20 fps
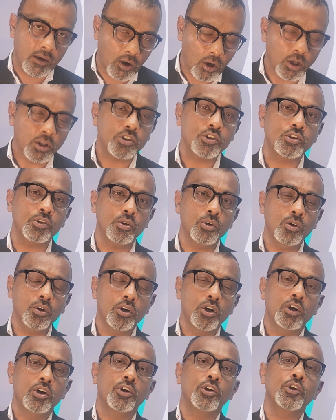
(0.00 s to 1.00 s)

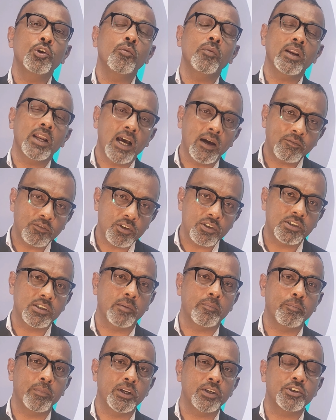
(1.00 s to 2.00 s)
Also, you will have to
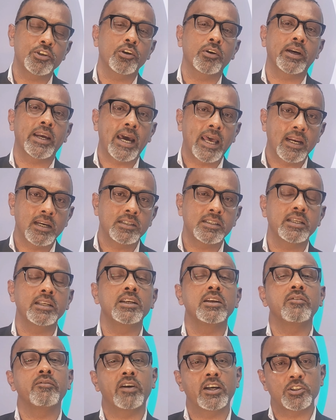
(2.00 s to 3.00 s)
submit your
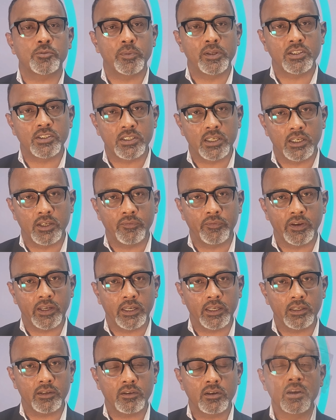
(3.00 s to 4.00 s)
guaranteed investment
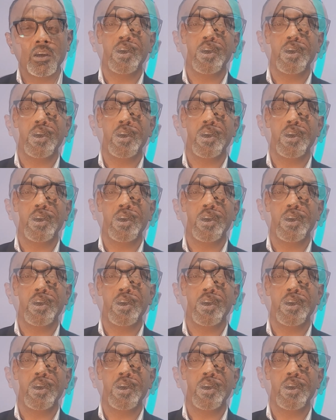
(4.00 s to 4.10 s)
certificate,